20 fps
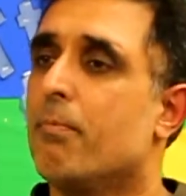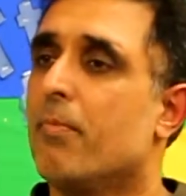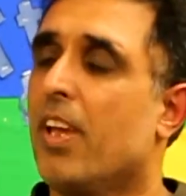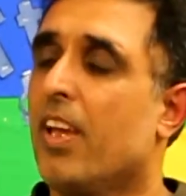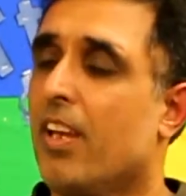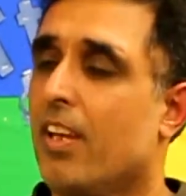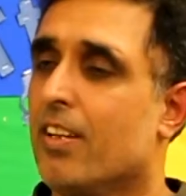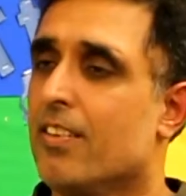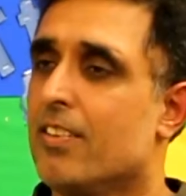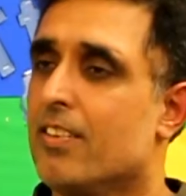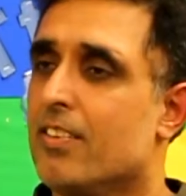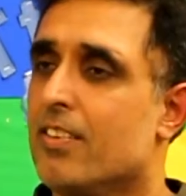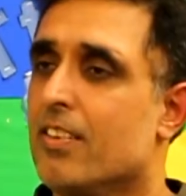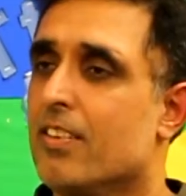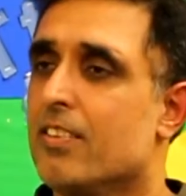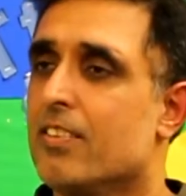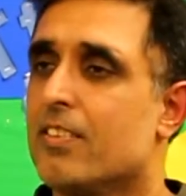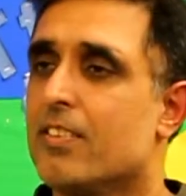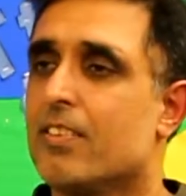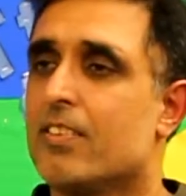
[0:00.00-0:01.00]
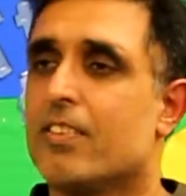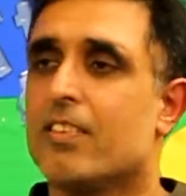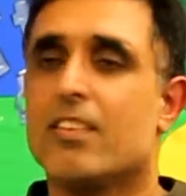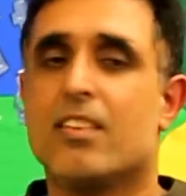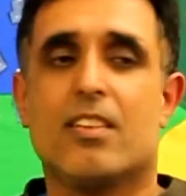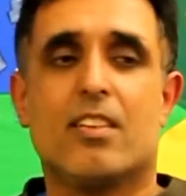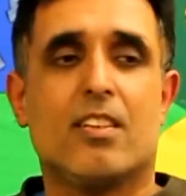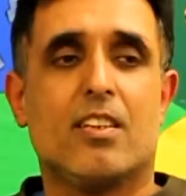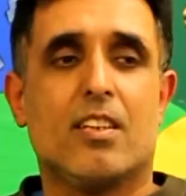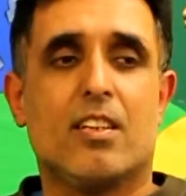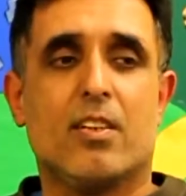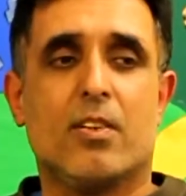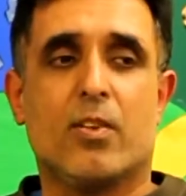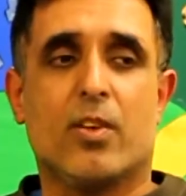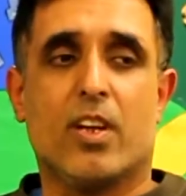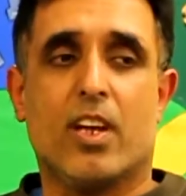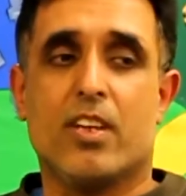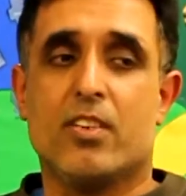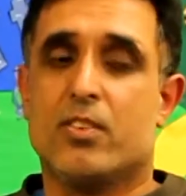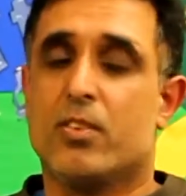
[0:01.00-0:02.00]
ingot it is.
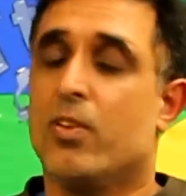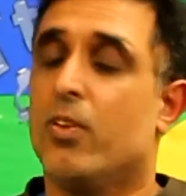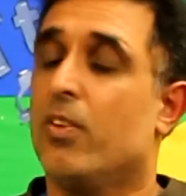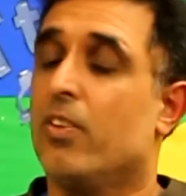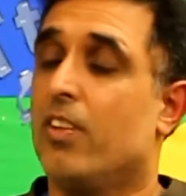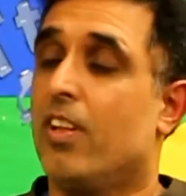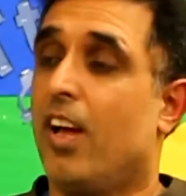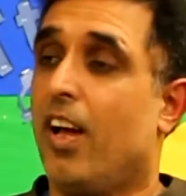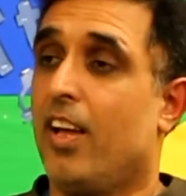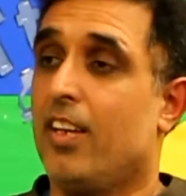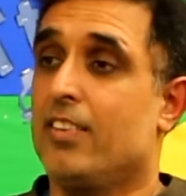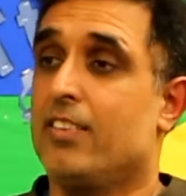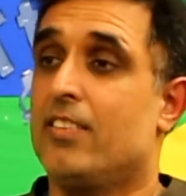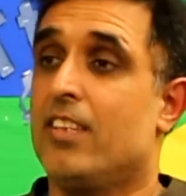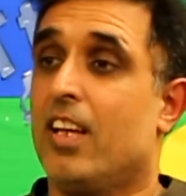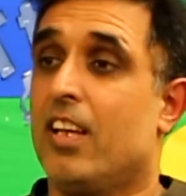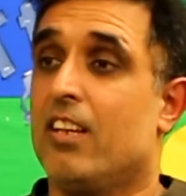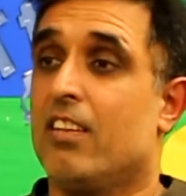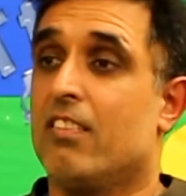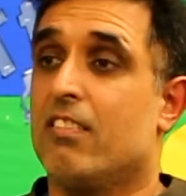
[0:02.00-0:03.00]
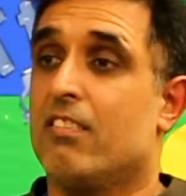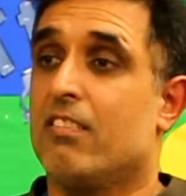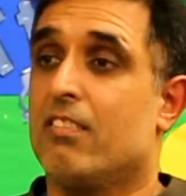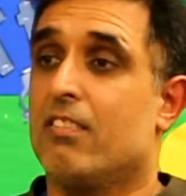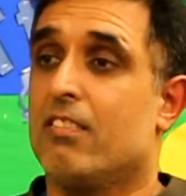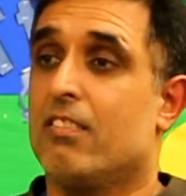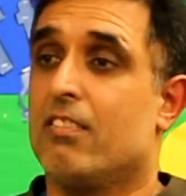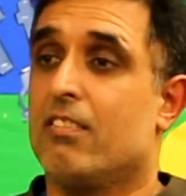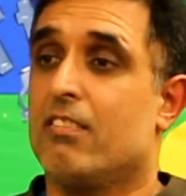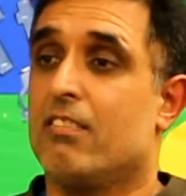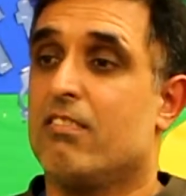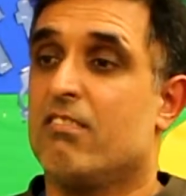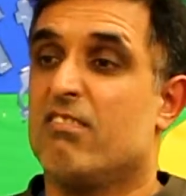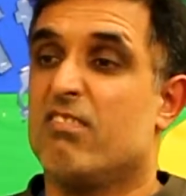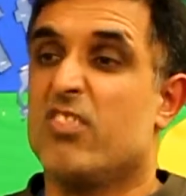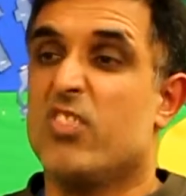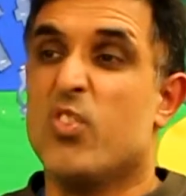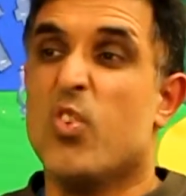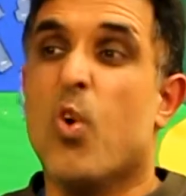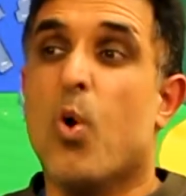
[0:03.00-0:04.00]
Okay, so that is then
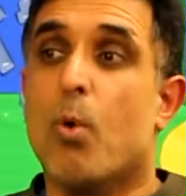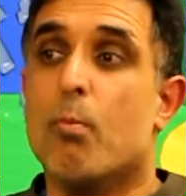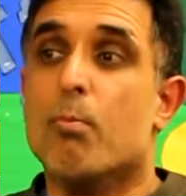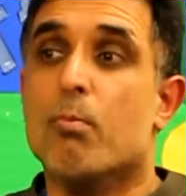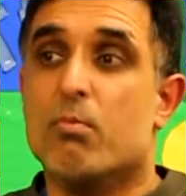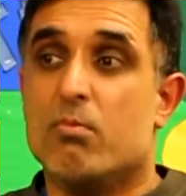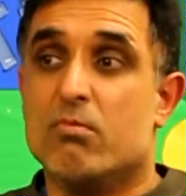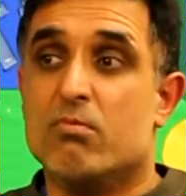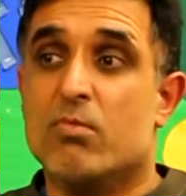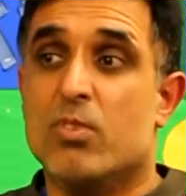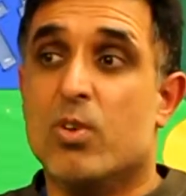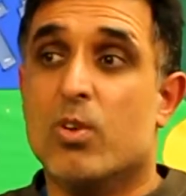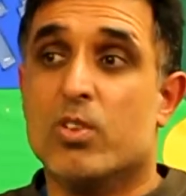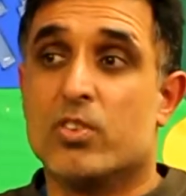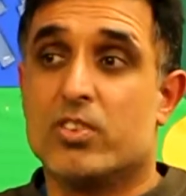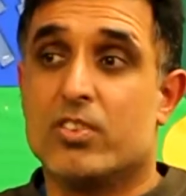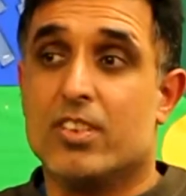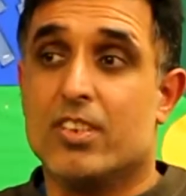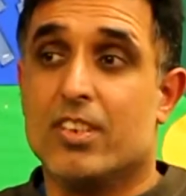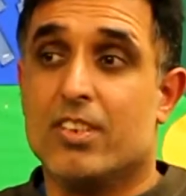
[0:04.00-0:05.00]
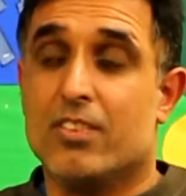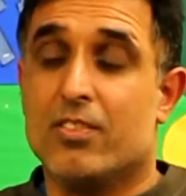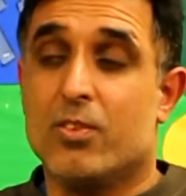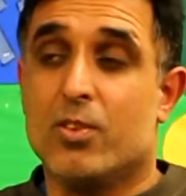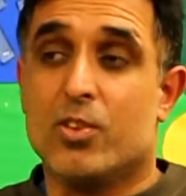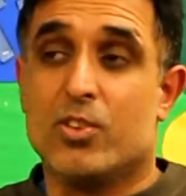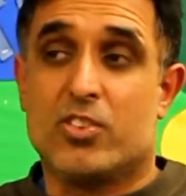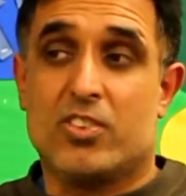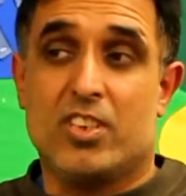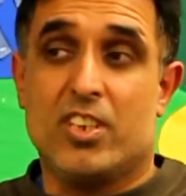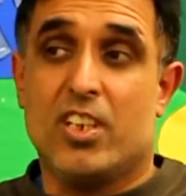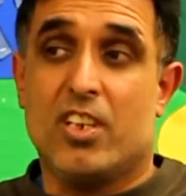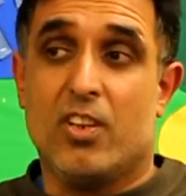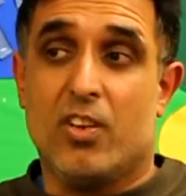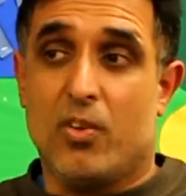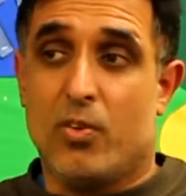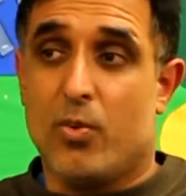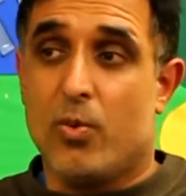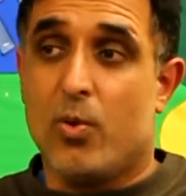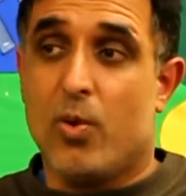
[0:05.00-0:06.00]
raw steel
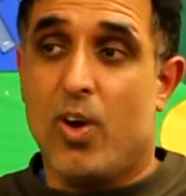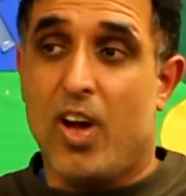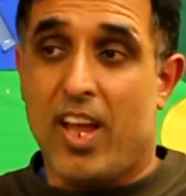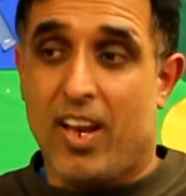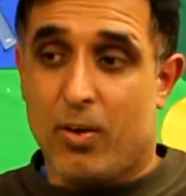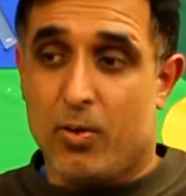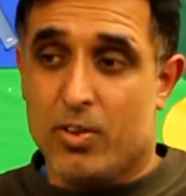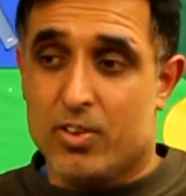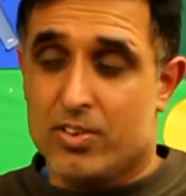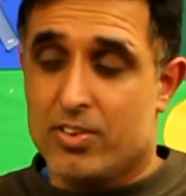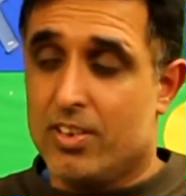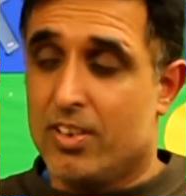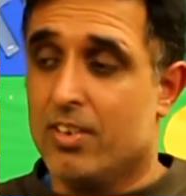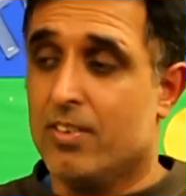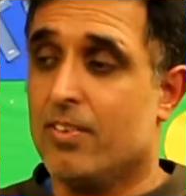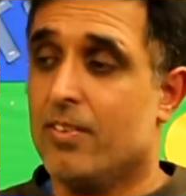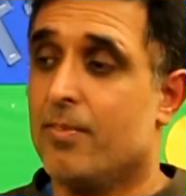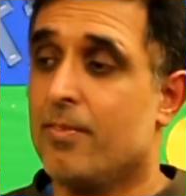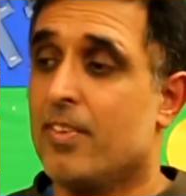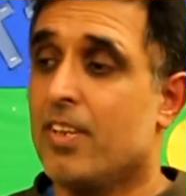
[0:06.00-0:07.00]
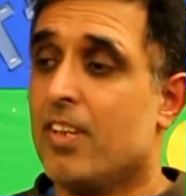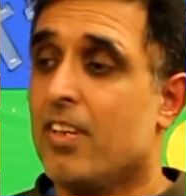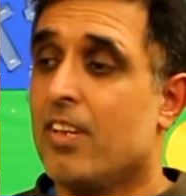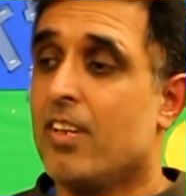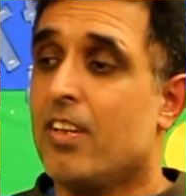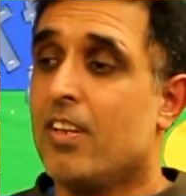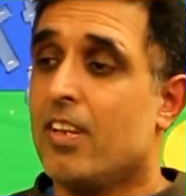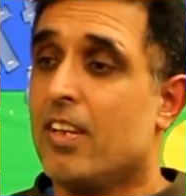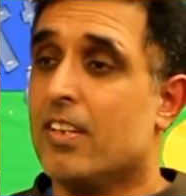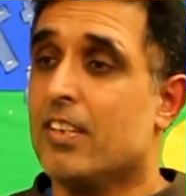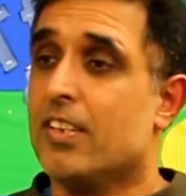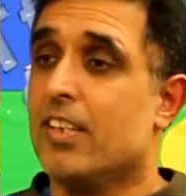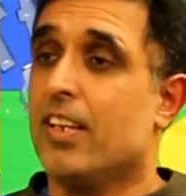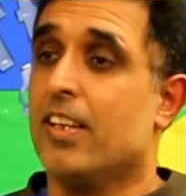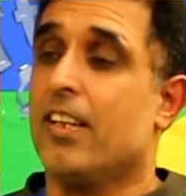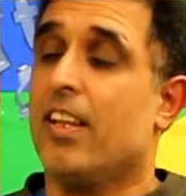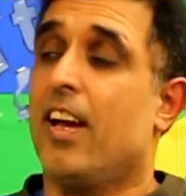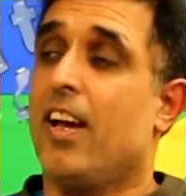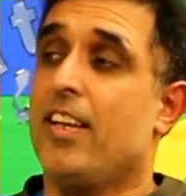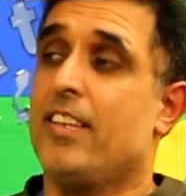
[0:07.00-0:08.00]
or raw alloy steel.
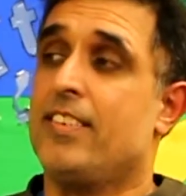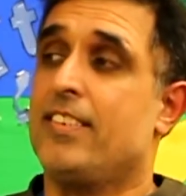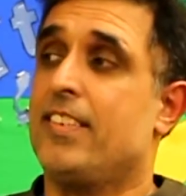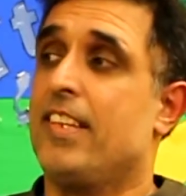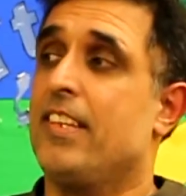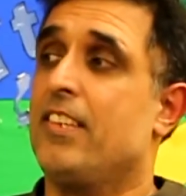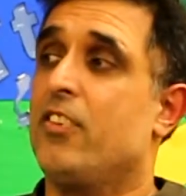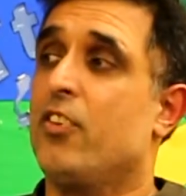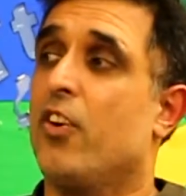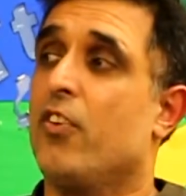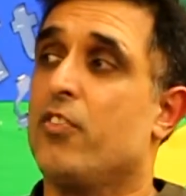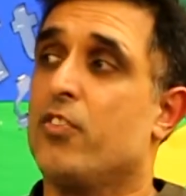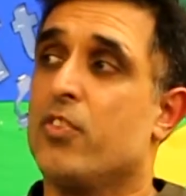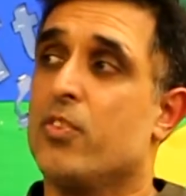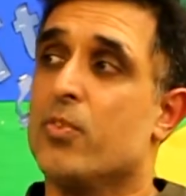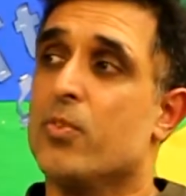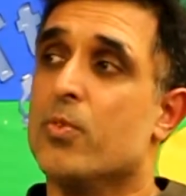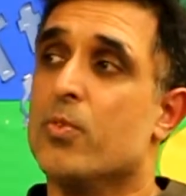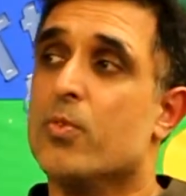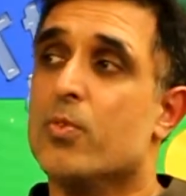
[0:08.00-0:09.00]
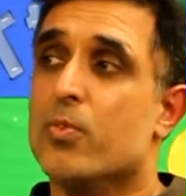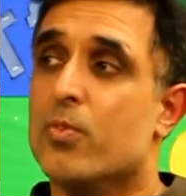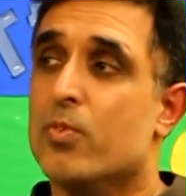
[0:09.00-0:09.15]
Then that is sent off to